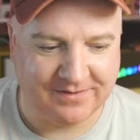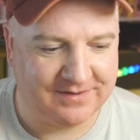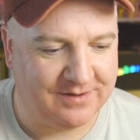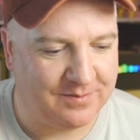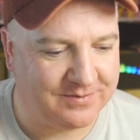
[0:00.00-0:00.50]
you,
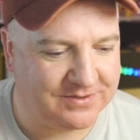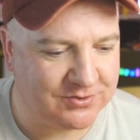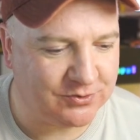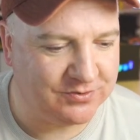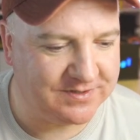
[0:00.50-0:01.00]
you were
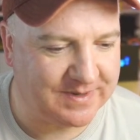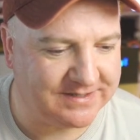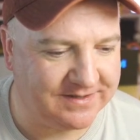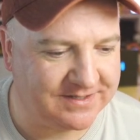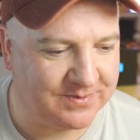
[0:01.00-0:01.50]
tons
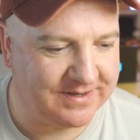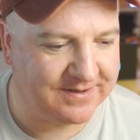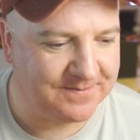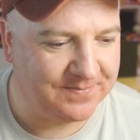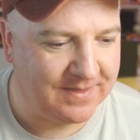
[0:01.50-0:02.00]
better this
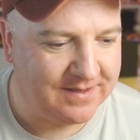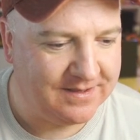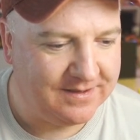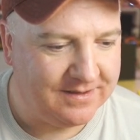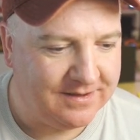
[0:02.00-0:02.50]
week.
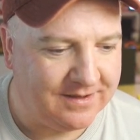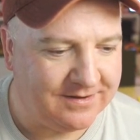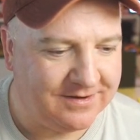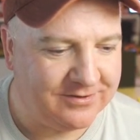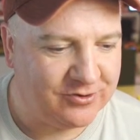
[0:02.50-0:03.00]

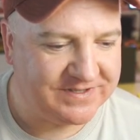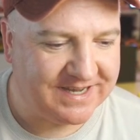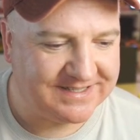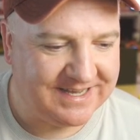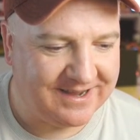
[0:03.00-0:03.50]
And uh,
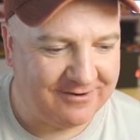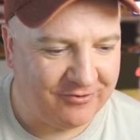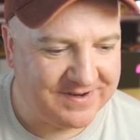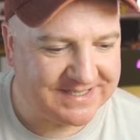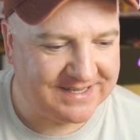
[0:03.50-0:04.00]
Jersey IT guy
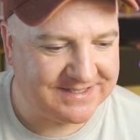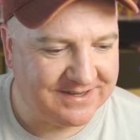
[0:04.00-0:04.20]
Rory says